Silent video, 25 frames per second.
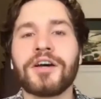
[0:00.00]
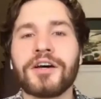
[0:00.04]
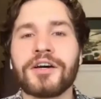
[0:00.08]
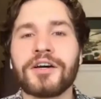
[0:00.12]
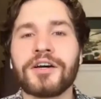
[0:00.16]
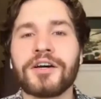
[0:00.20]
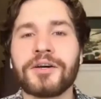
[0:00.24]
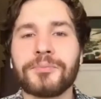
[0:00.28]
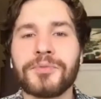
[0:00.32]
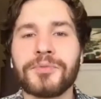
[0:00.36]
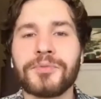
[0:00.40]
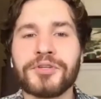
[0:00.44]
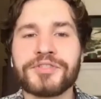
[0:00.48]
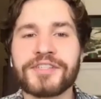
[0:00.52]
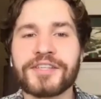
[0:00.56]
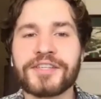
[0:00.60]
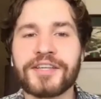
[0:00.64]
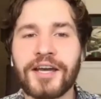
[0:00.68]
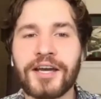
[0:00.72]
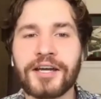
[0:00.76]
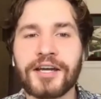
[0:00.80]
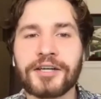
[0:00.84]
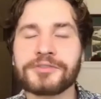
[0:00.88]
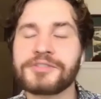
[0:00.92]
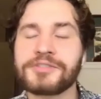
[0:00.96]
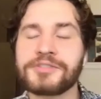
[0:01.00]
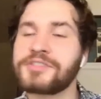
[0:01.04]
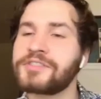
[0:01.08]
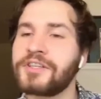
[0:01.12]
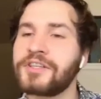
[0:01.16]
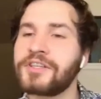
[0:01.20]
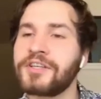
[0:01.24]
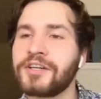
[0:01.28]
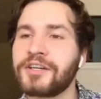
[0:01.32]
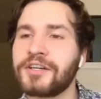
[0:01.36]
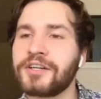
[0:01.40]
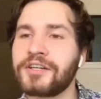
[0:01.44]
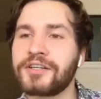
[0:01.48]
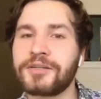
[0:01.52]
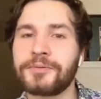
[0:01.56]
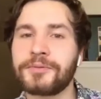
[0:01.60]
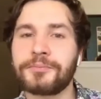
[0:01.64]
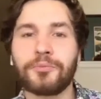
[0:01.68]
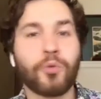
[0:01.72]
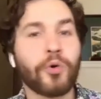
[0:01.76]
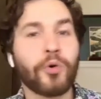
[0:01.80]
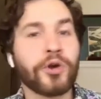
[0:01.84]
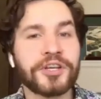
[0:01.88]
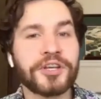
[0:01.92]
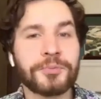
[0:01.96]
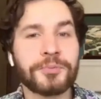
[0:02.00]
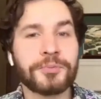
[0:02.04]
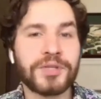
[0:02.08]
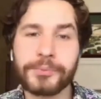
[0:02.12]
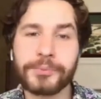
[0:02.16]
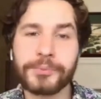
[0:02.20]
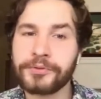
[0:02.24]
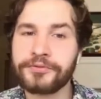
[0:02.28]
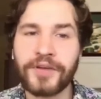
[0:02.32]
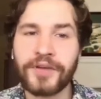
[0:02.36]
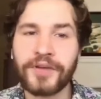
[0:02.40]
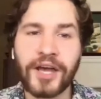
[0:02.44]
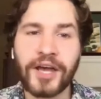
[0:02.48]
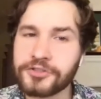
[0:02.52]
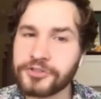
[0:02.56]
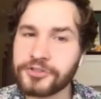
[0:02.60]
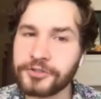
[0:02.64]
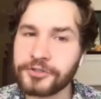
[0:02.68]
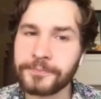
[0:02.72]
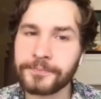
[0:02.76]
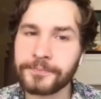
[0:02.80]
music out. Where can people find you?